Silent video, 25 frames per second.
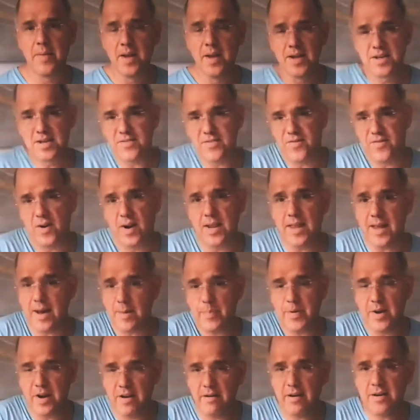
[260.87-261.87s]
define that
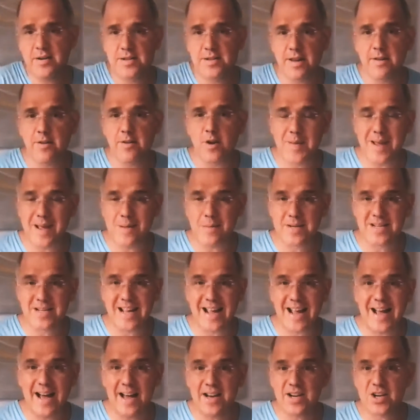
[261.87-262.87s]
period, so you've got to be able to
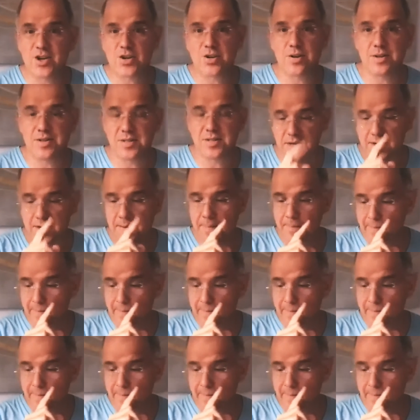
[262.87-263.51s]
add across it.